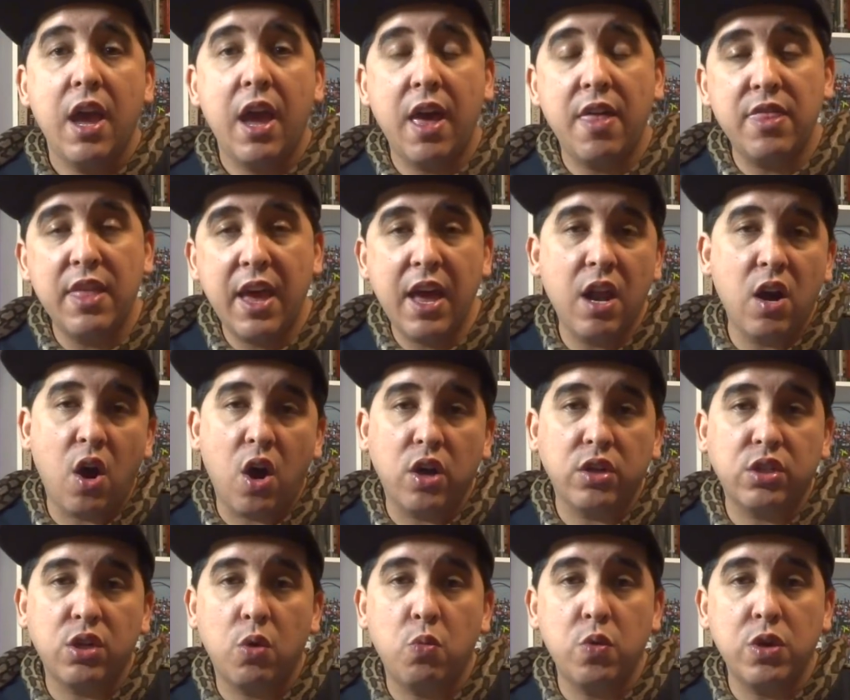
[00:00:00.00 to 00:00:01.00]
And then
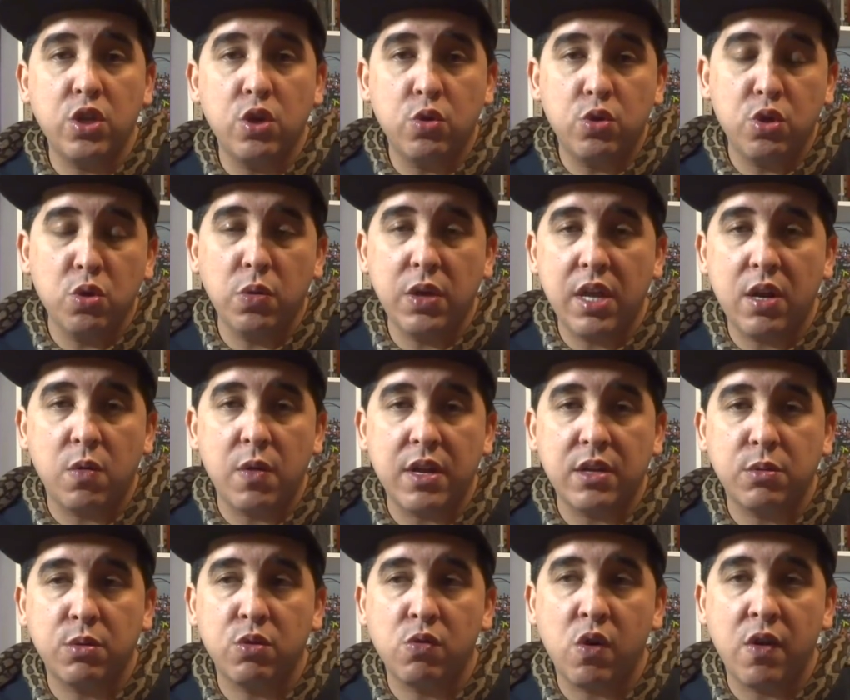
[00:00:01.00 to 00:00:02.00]
also, when you do get a
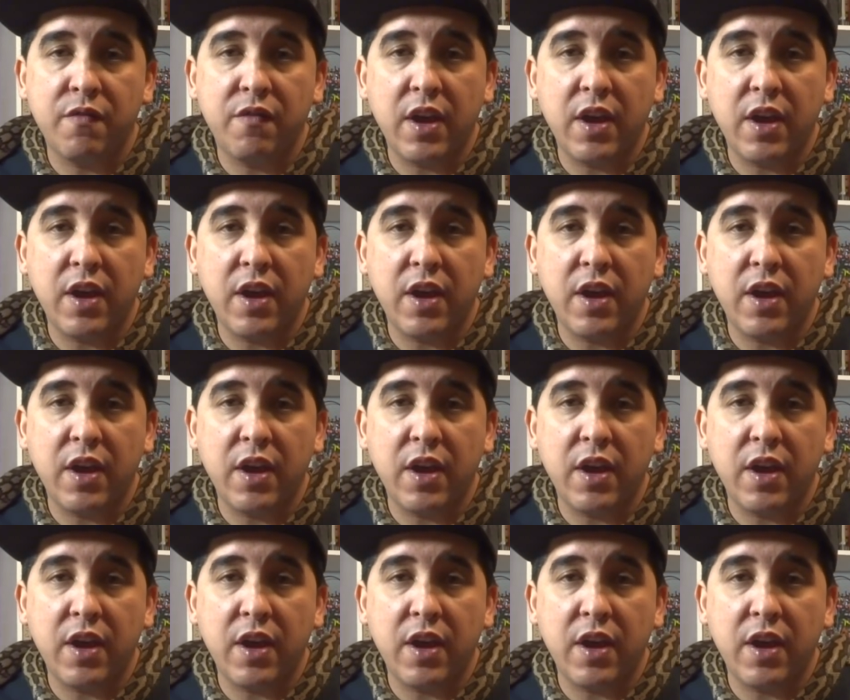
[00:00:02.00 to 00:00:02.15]
respiratory